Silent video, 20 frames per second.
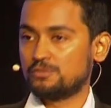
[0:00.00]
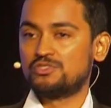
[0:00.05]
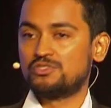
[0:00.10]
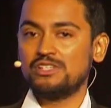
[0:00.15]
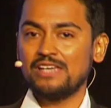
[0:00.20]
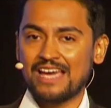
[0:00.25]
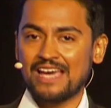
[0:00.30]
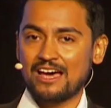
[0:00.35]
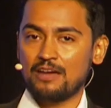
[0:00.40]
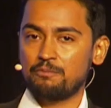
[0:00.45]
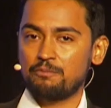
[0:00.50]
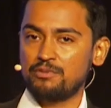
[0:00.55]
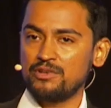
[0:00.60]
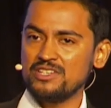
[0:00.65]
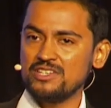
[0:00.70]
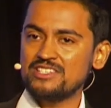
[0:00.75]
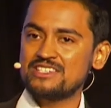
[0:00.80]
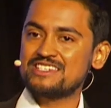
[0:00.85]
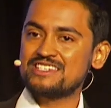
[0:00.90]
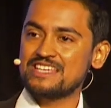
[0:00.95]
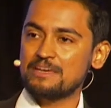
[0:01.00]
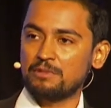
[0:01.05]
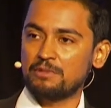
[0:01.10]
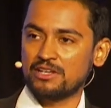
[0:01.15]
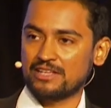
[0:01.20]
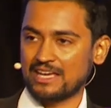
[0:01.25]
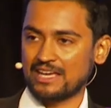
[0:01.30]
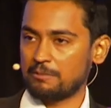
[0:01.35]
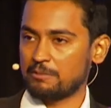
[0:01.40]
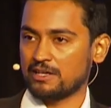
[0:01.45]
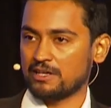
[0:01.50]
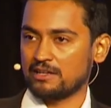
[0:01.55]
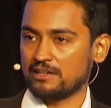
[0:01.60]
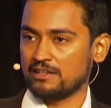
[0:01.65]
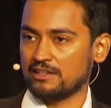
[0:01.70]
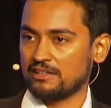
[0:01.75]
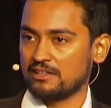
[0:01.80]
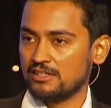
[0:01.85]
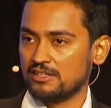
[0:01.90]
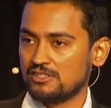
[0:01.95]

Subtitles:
they are pretty stable chemically,